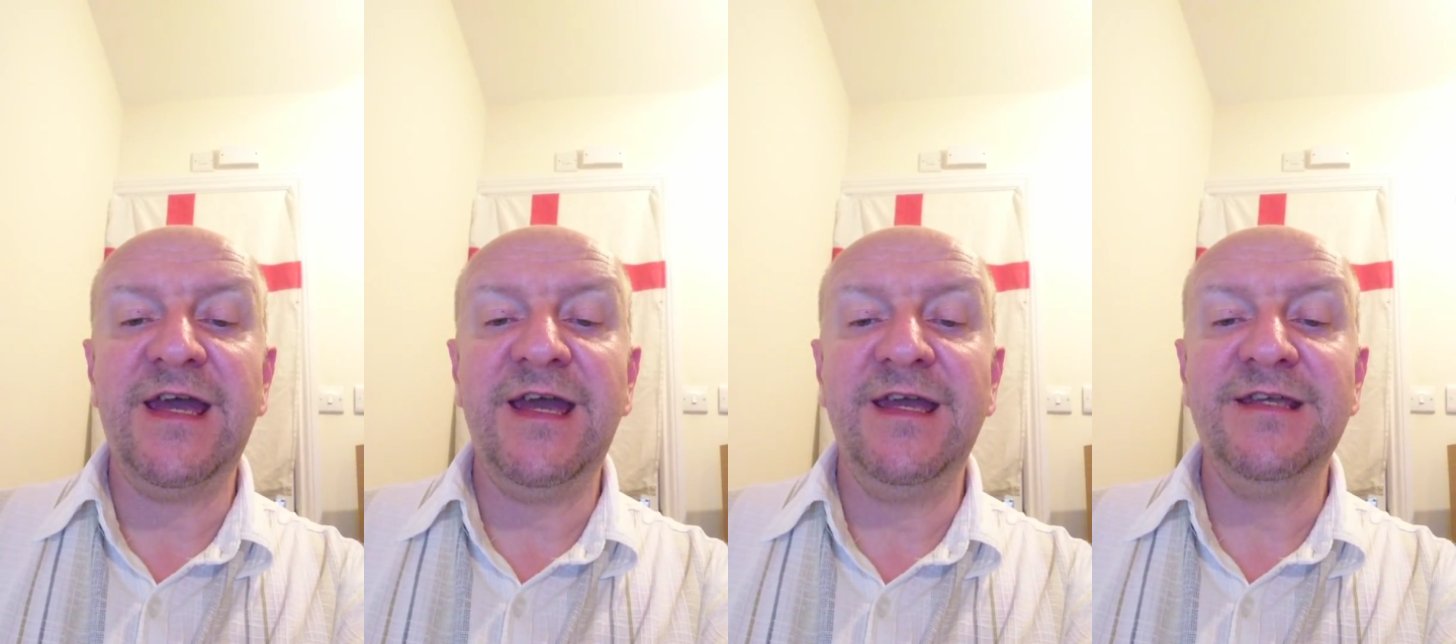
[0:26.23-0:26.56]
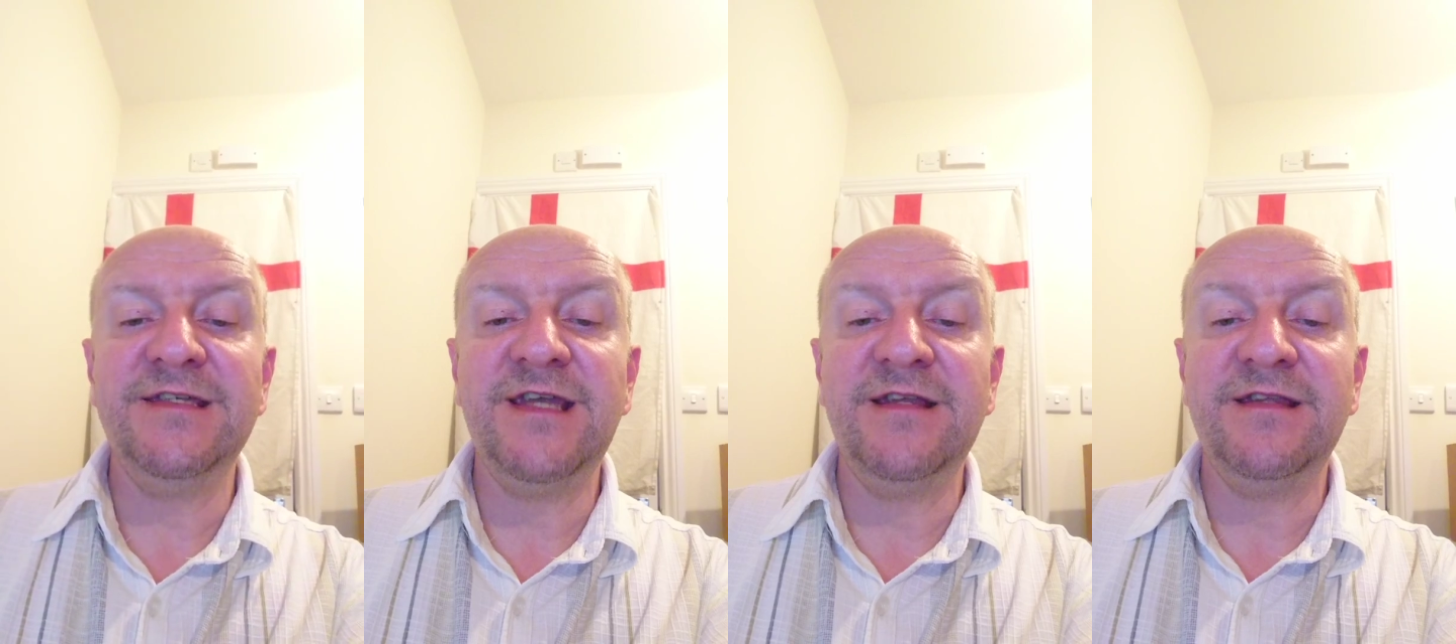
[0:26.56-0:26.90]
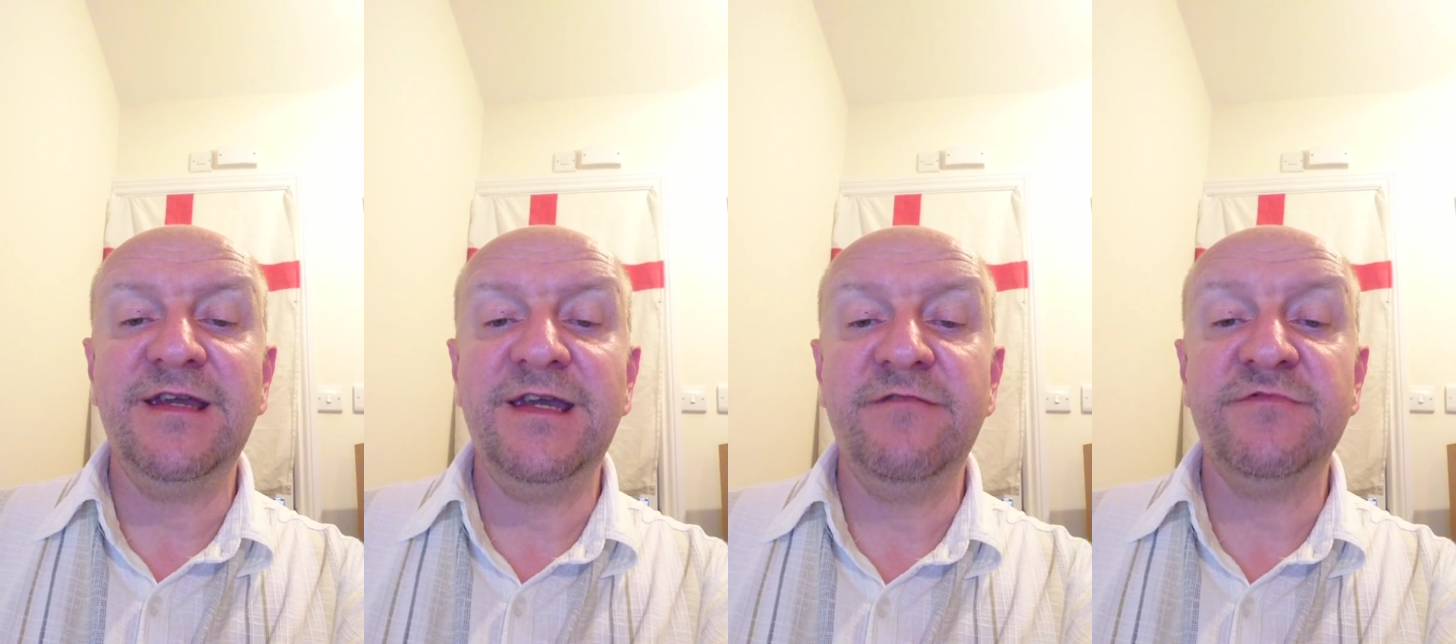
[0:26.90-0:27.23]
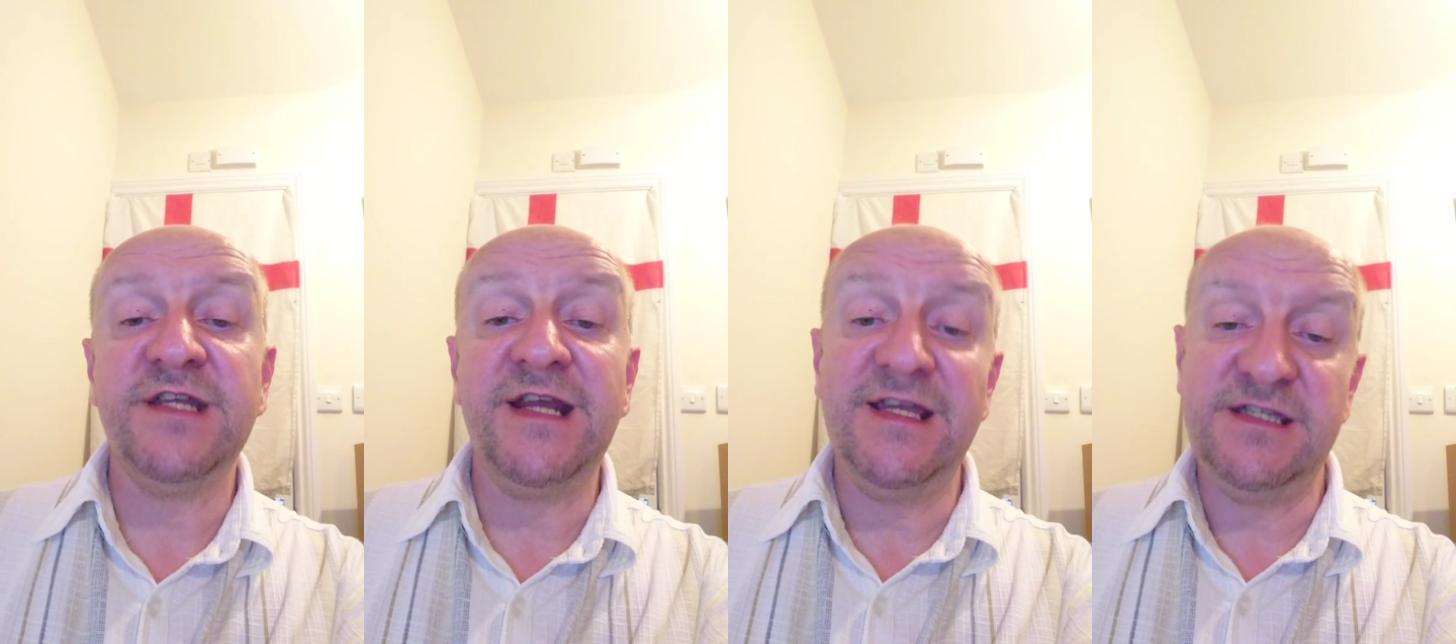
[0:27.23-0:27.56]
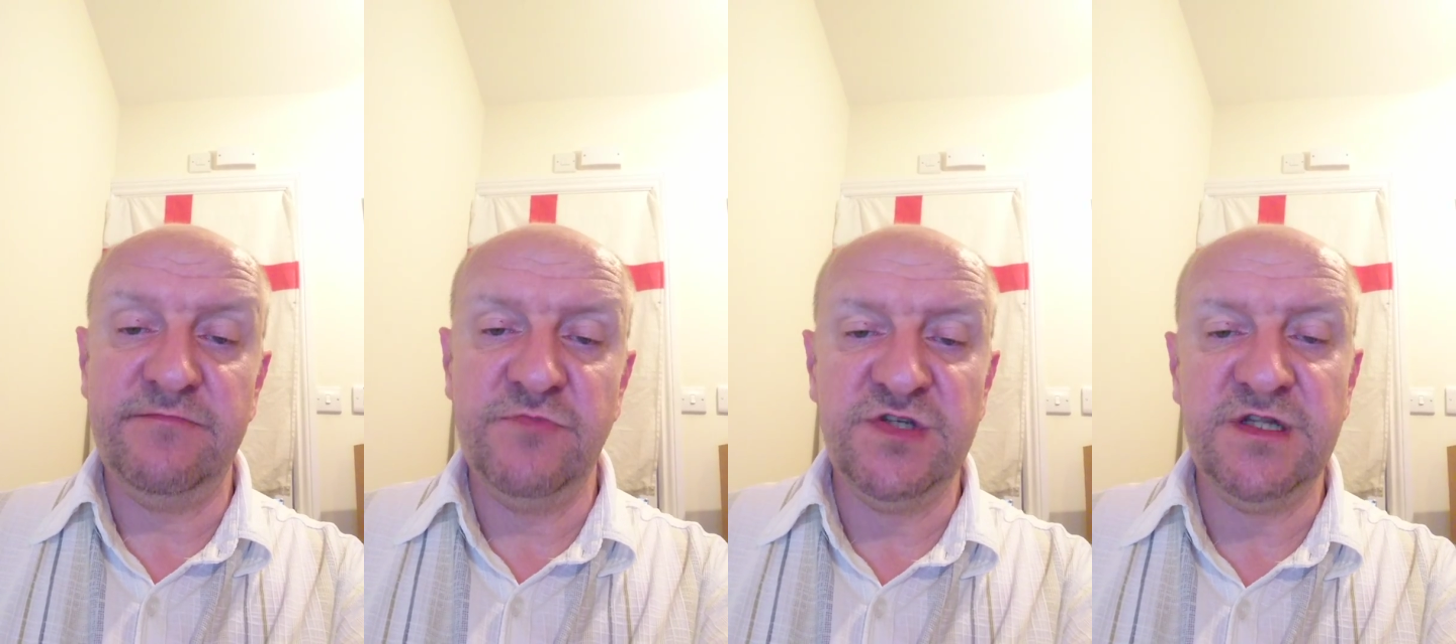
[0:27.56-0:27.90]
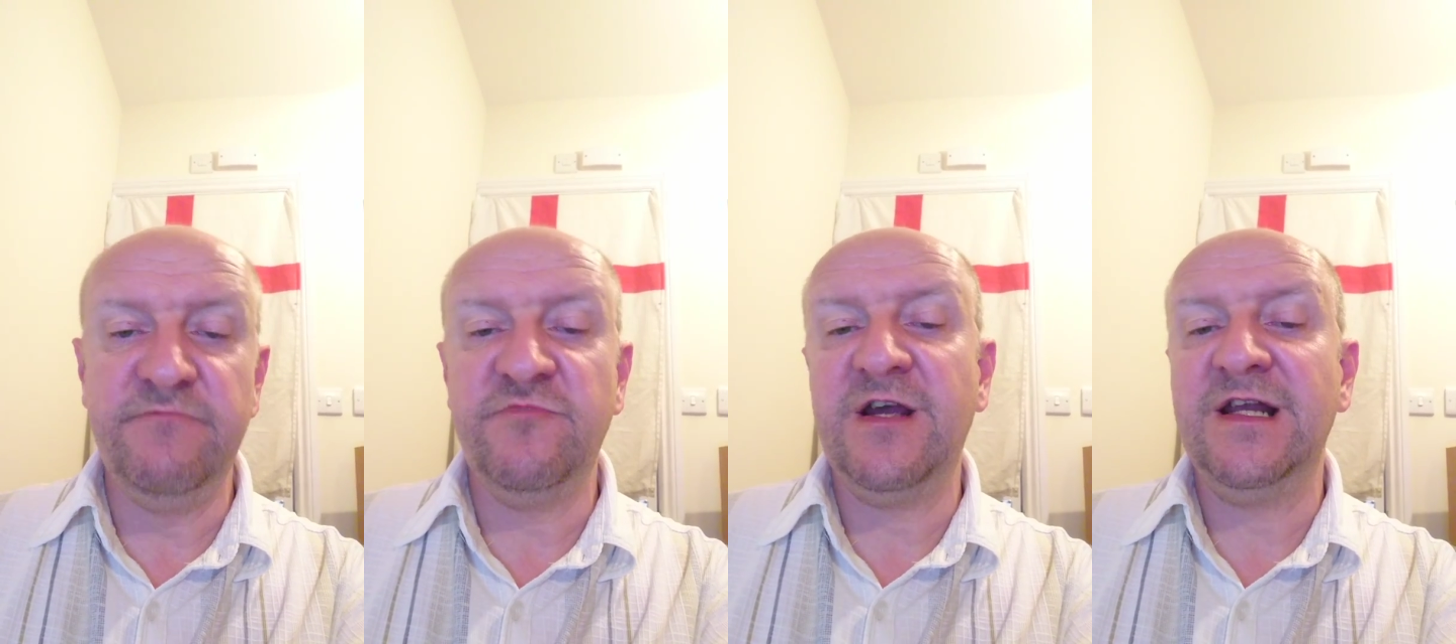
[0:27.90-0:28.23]
and said that it was an
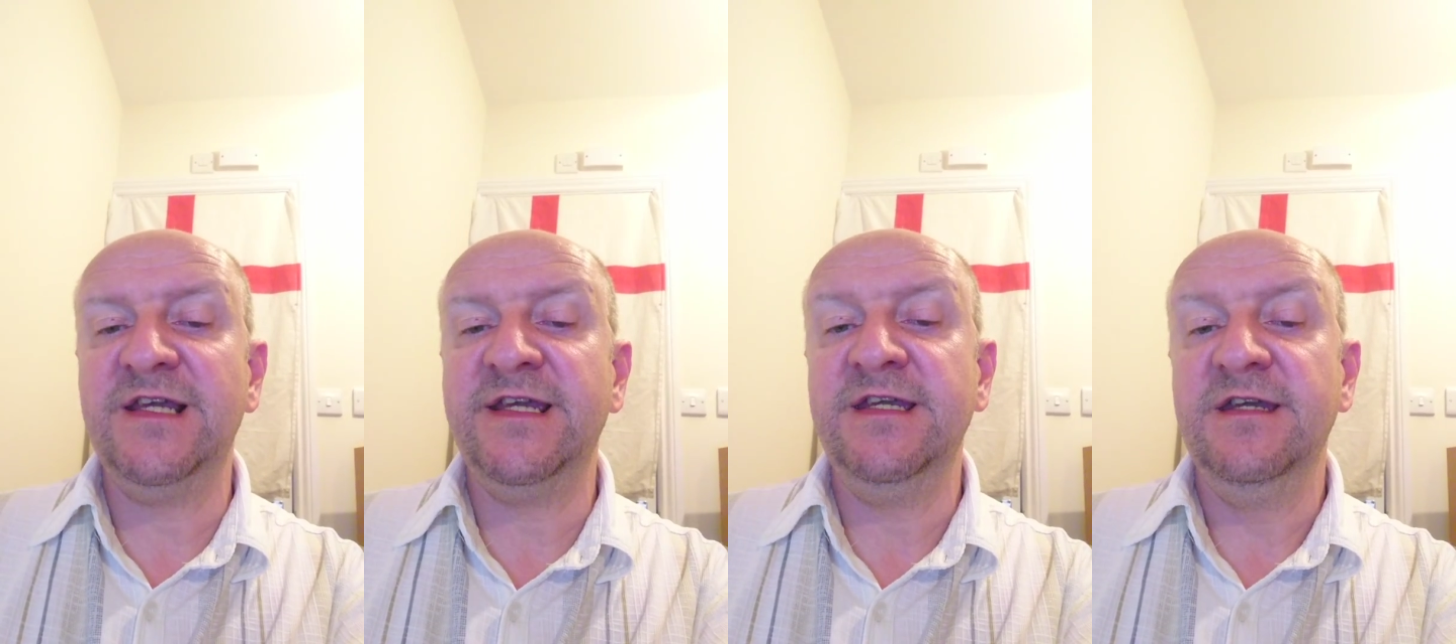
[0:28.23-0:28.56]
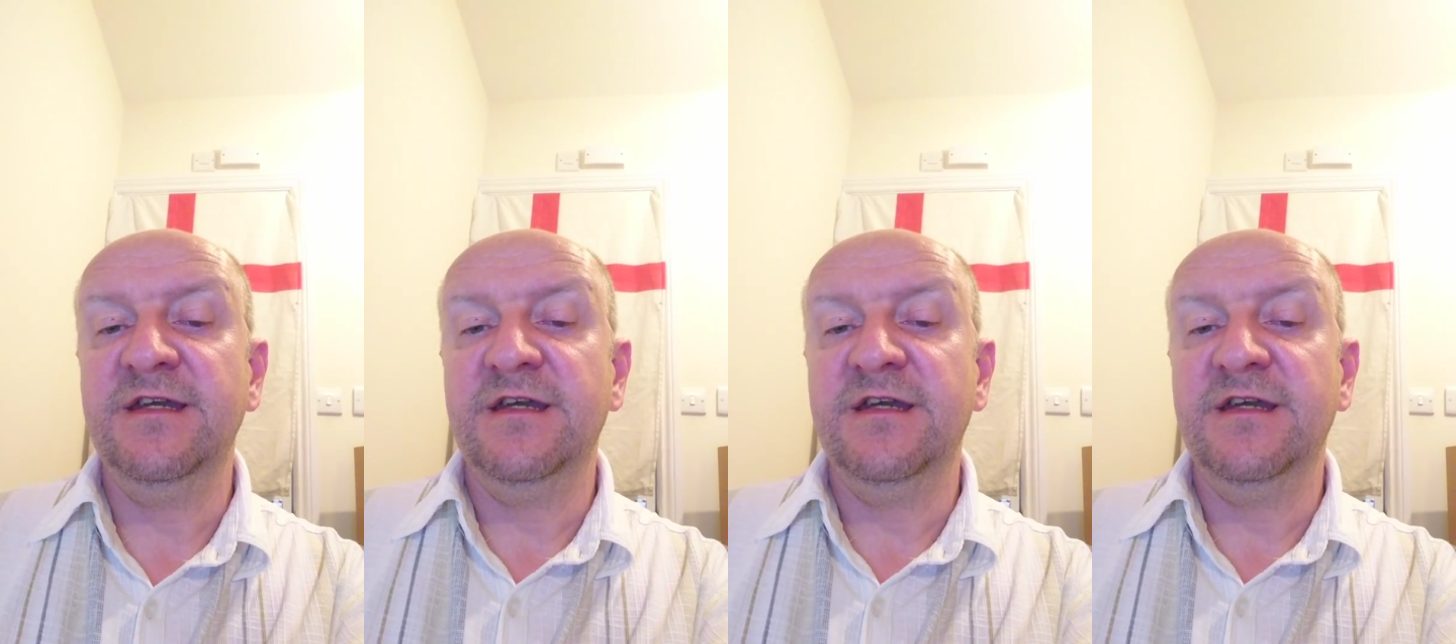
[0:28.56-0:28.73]
anti-Muslim rally.